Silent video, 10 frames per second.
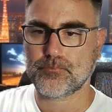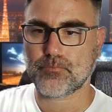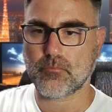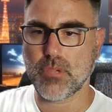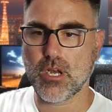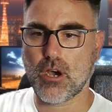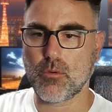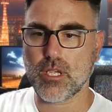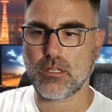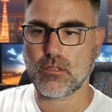Below
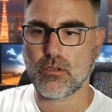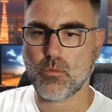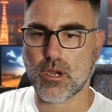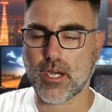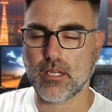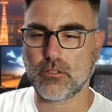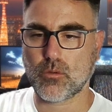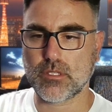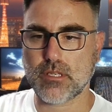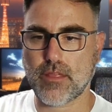it, we are heading
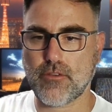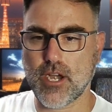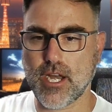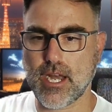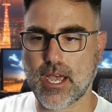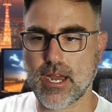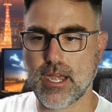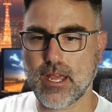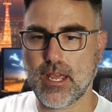towards 39